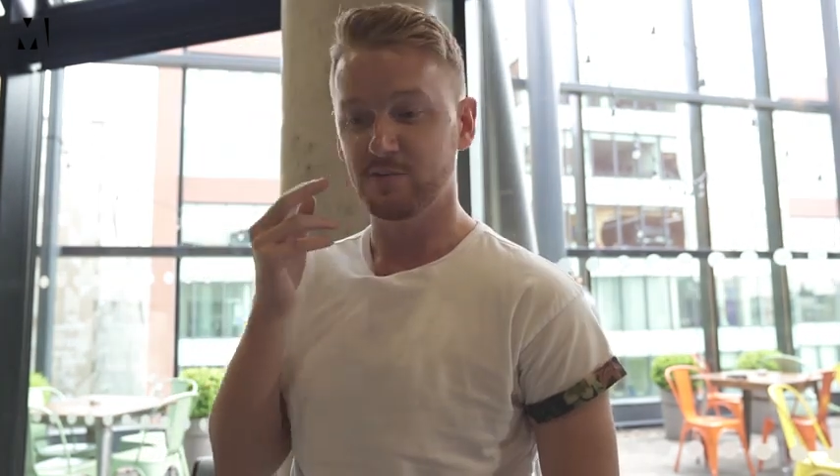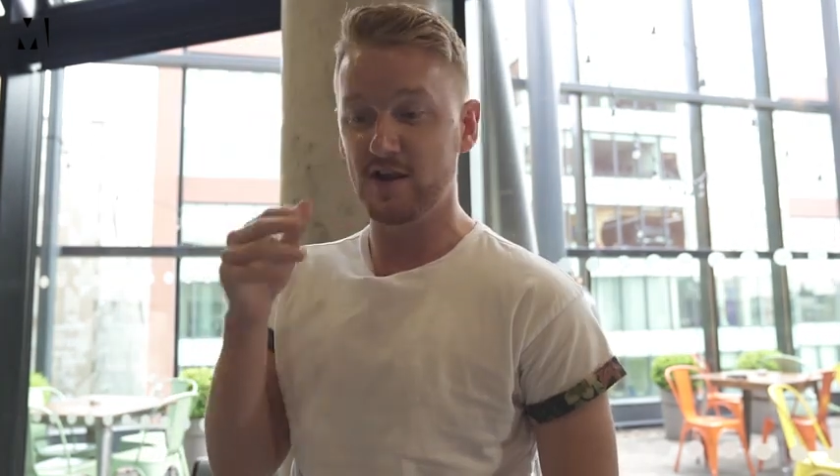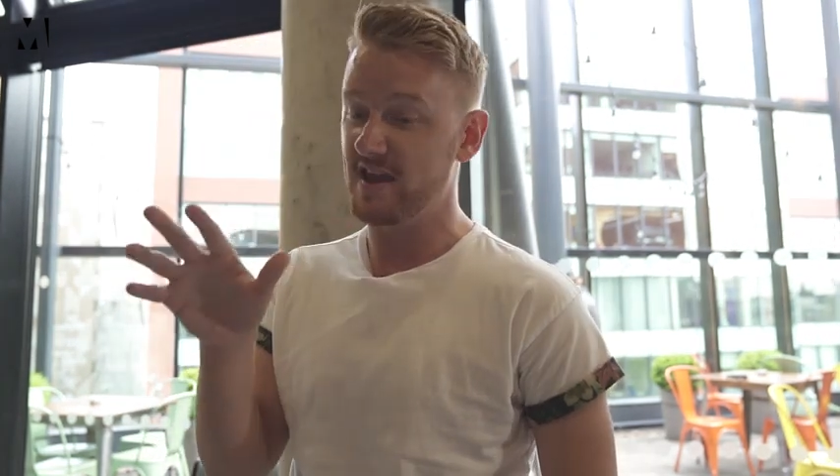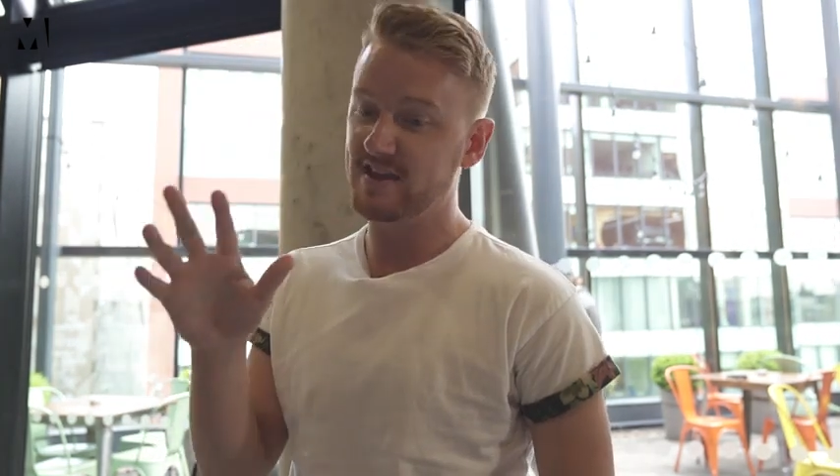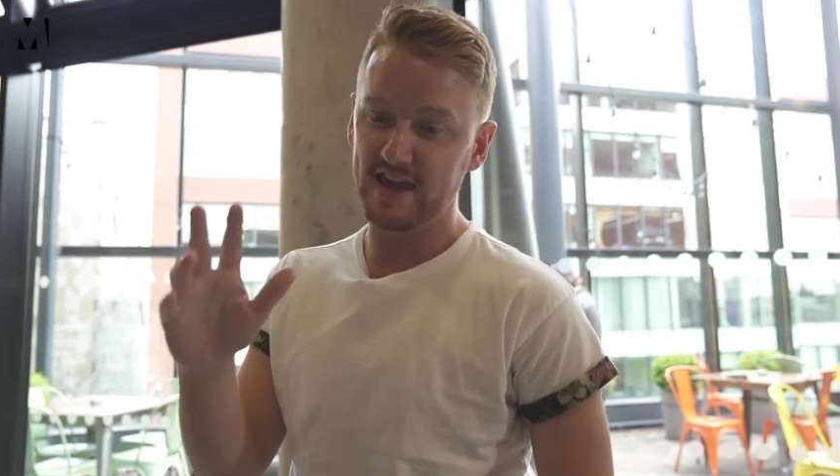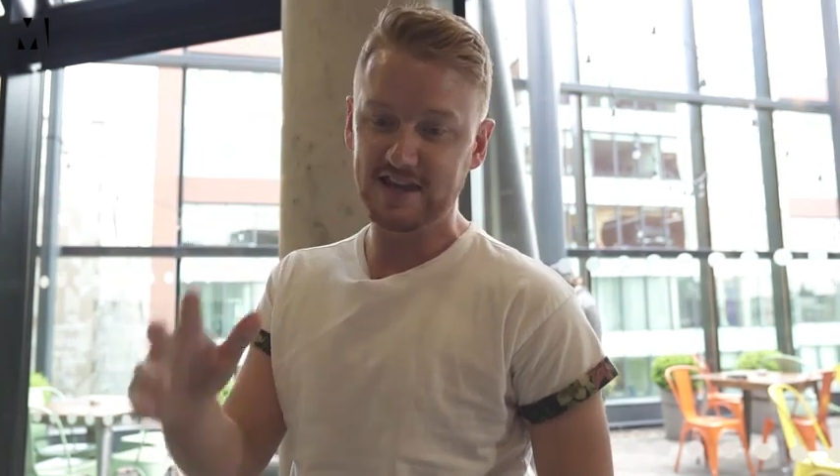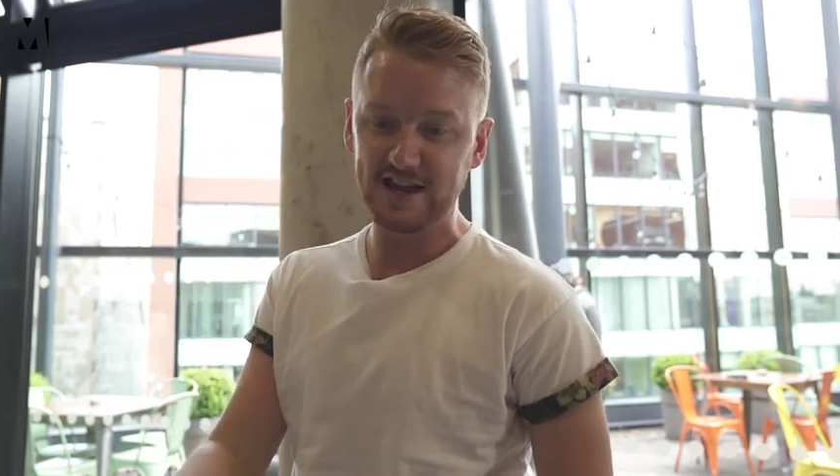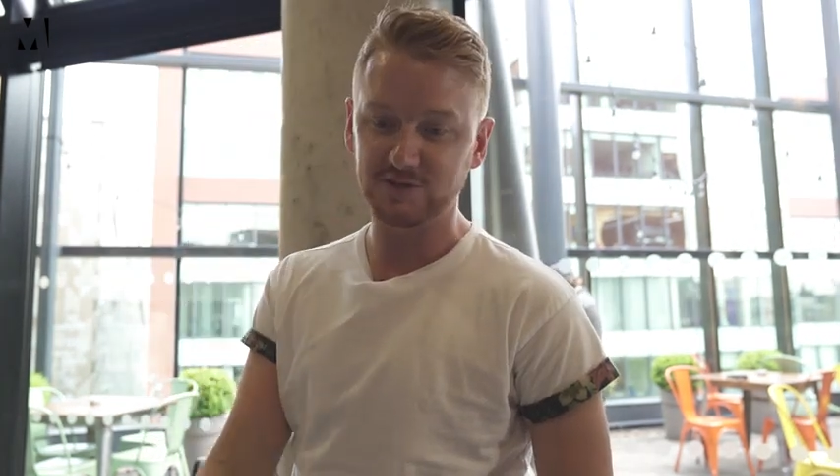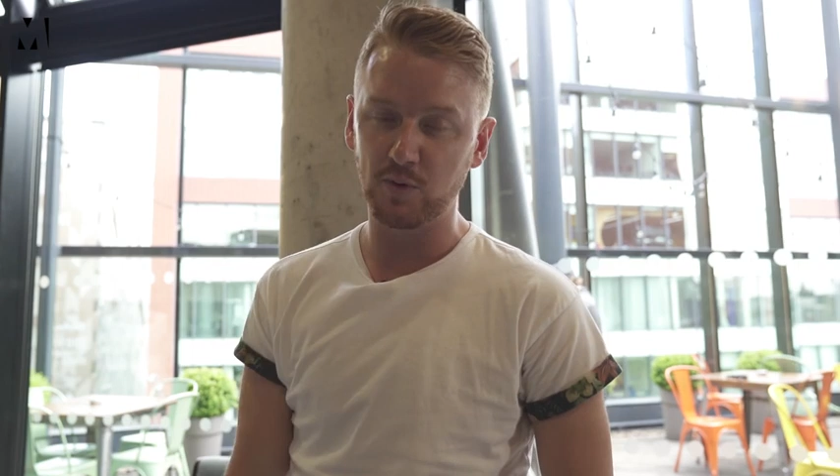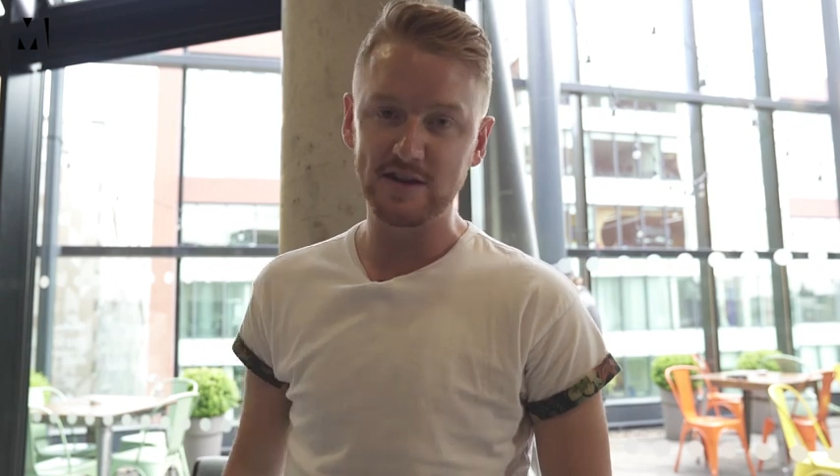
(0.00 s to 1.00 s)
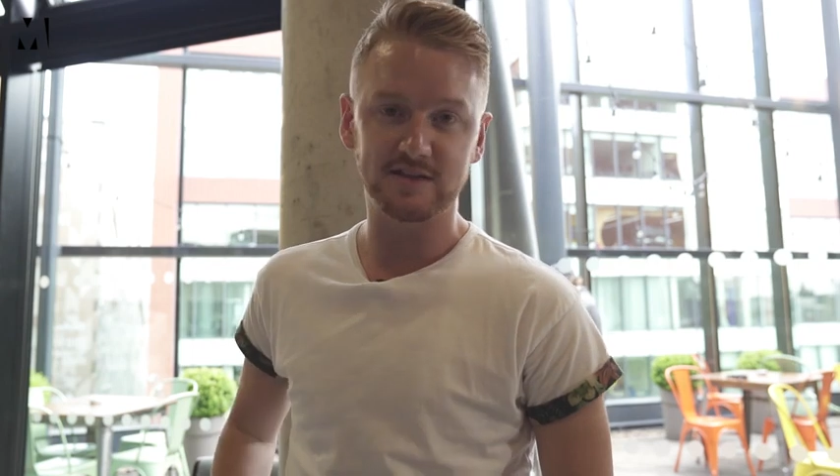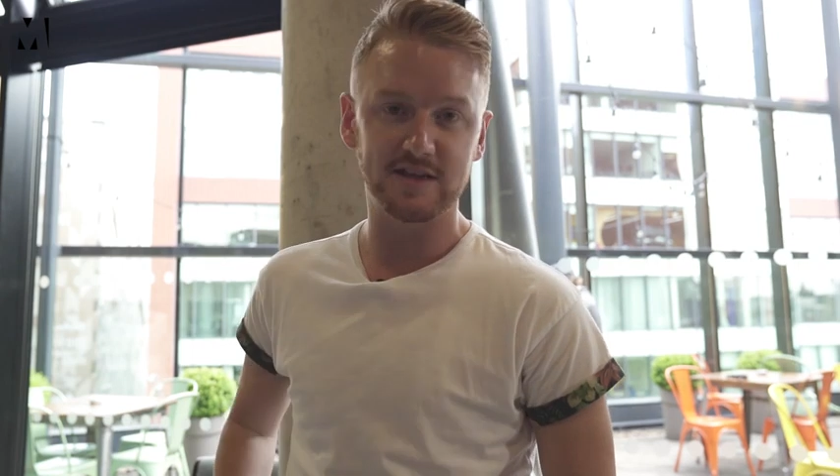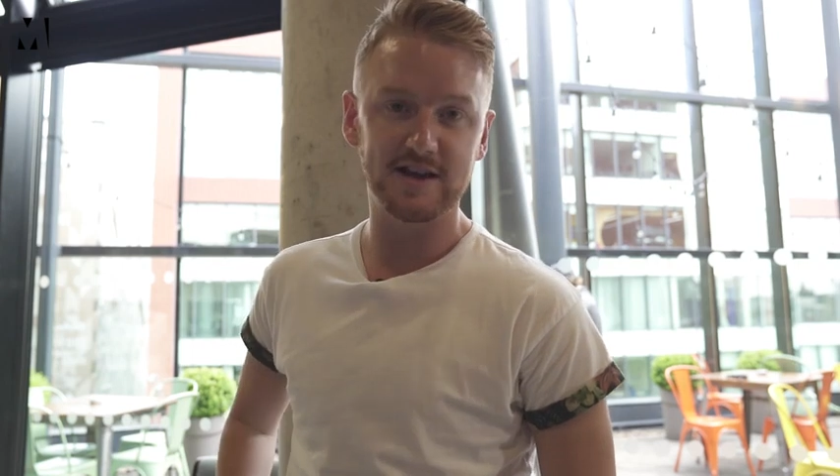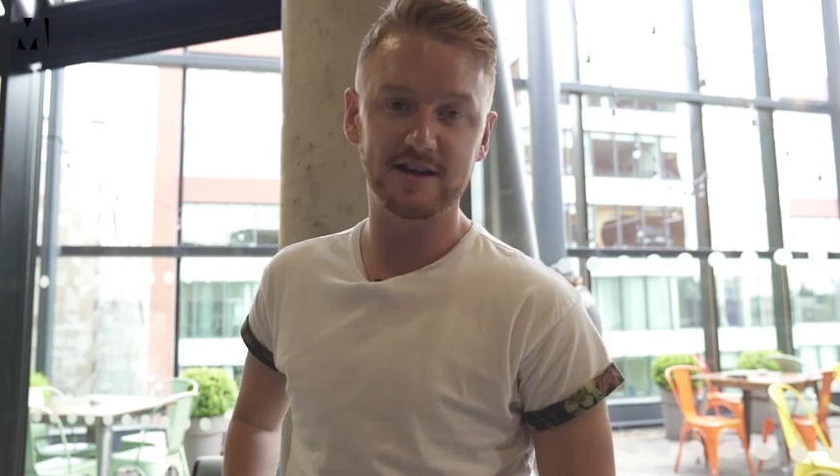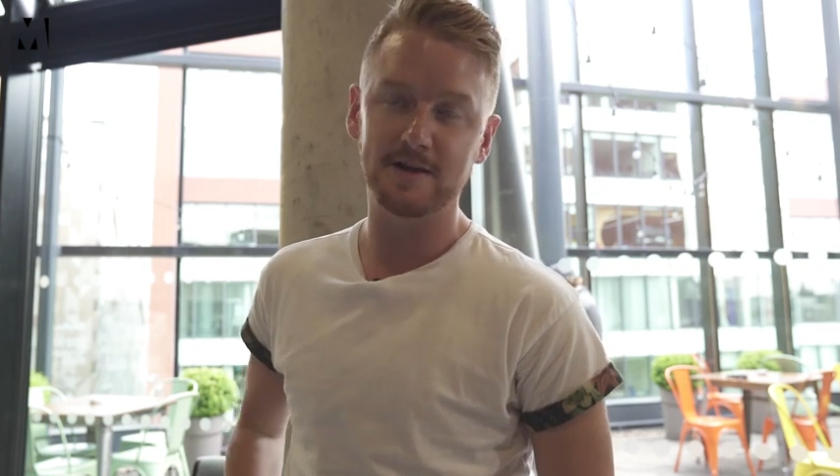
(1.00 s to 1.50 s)
but he, he gets wind
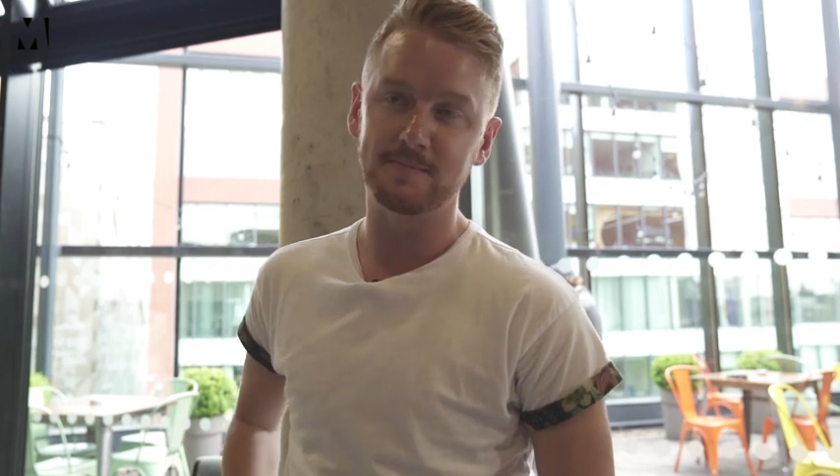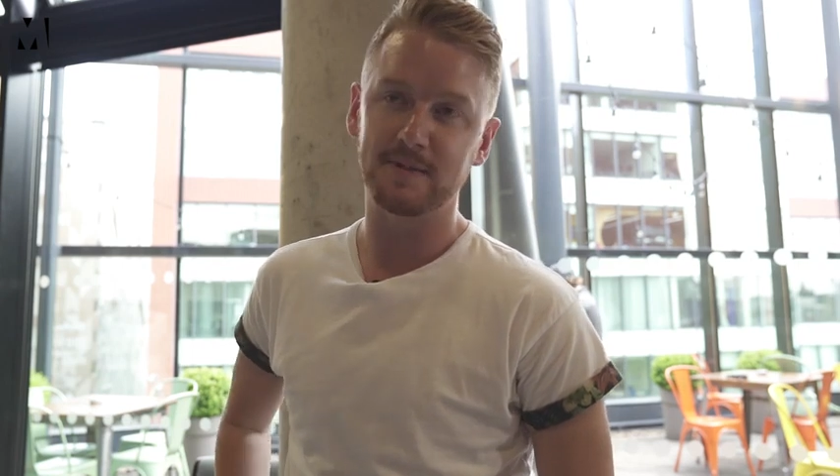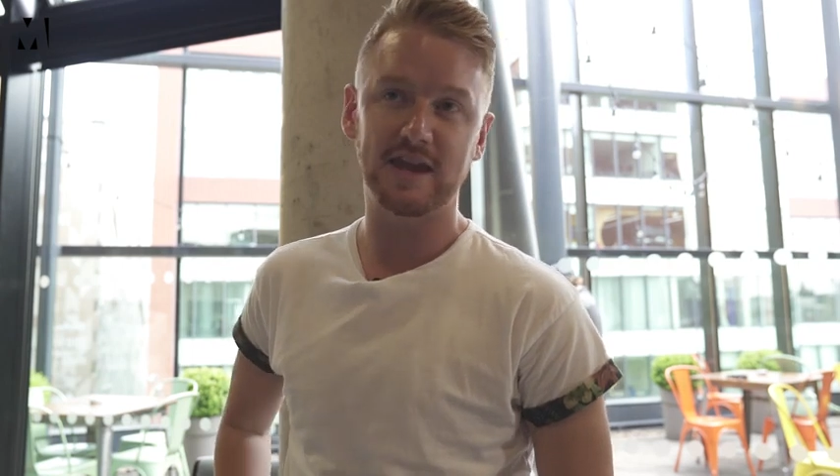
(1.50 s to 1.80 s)
that um,